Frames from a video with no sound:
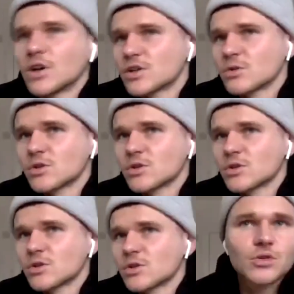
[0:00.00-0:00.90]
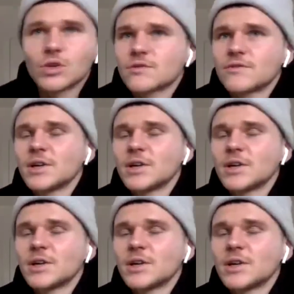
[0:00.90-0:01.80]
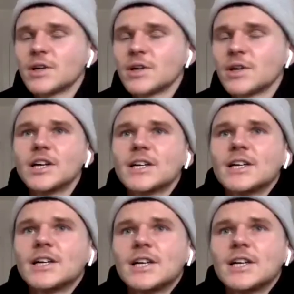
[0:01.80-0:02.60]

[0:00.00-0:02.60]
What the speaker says: functional space or CrossFit, whatever you want to call it.